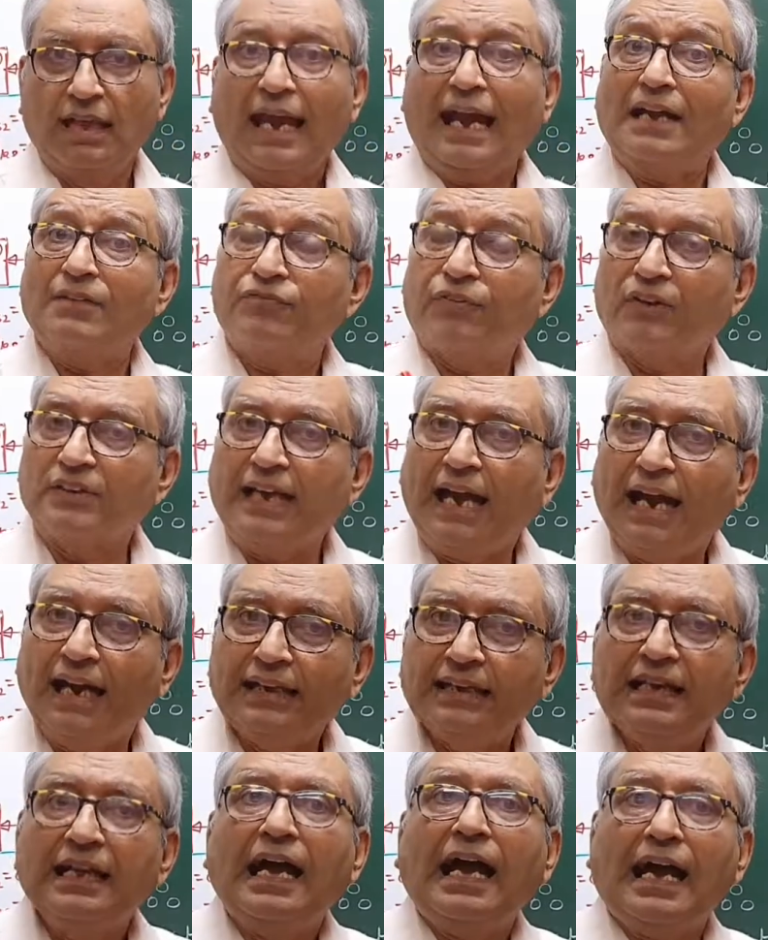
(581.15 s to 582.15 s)
And for
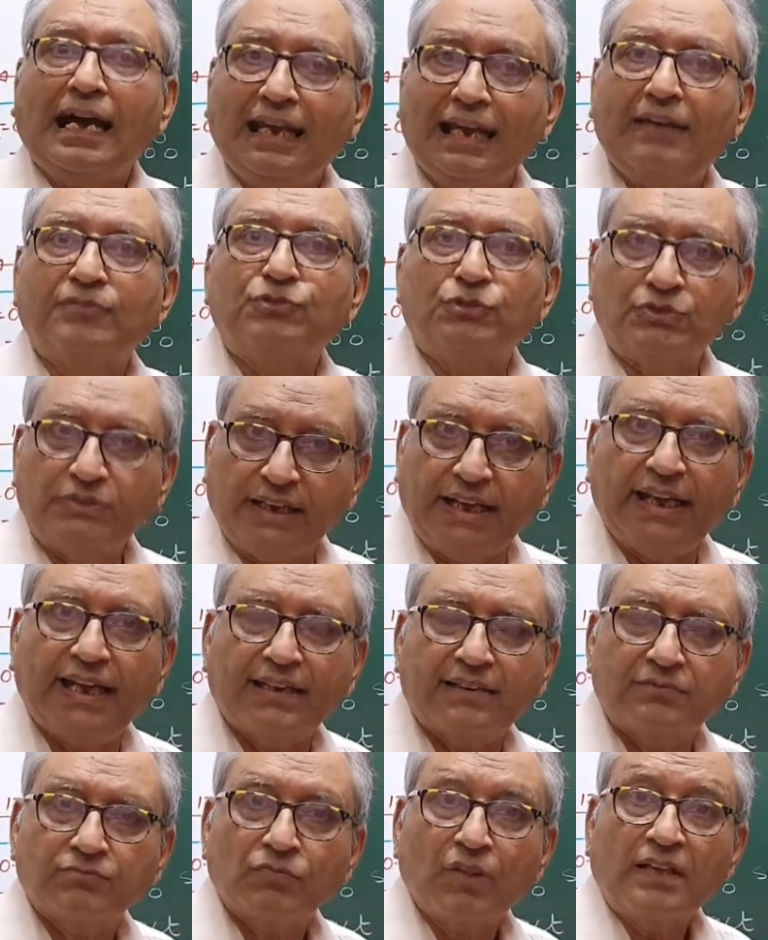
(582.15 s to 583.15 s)
that, I'll have to
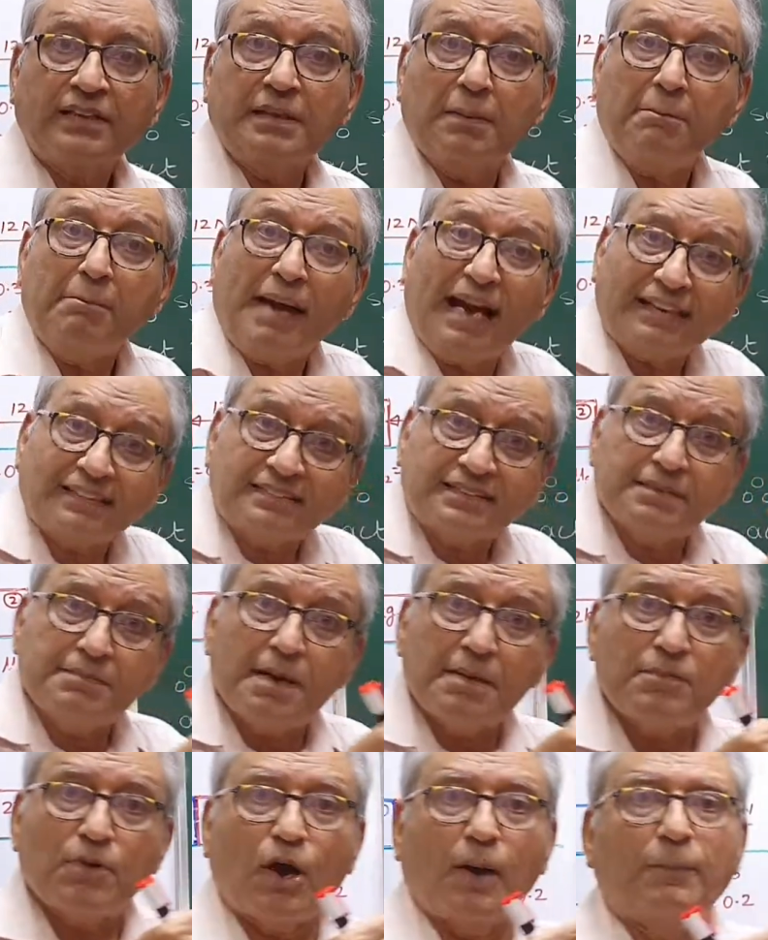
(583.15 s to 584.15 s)
take the
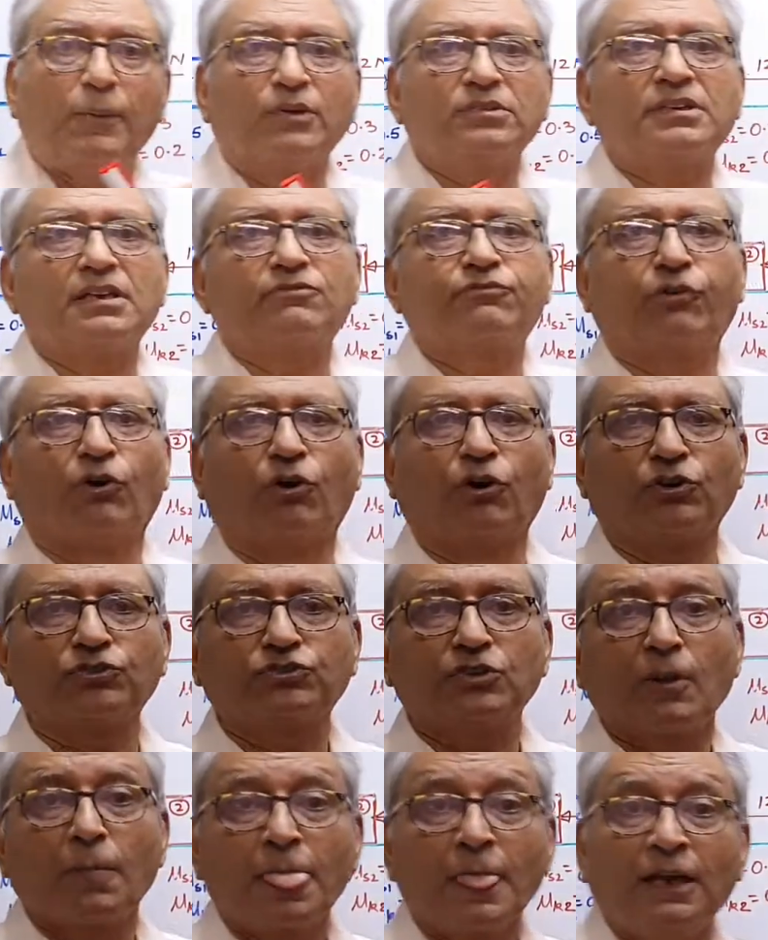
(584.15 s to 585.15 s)
maximum opposing
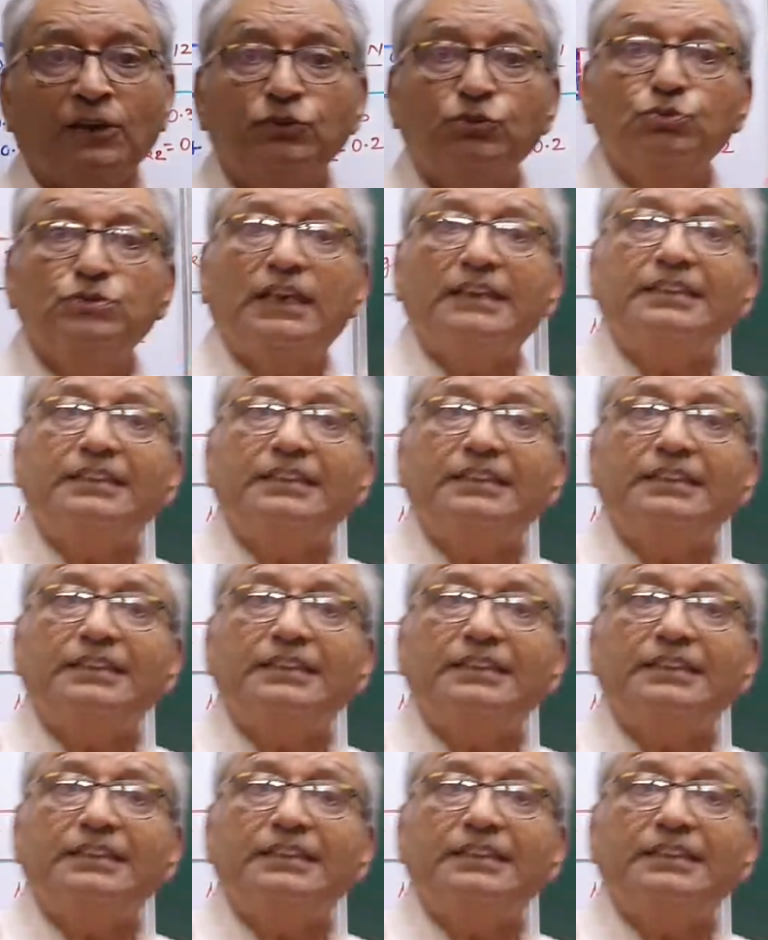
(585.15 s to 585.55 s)
force to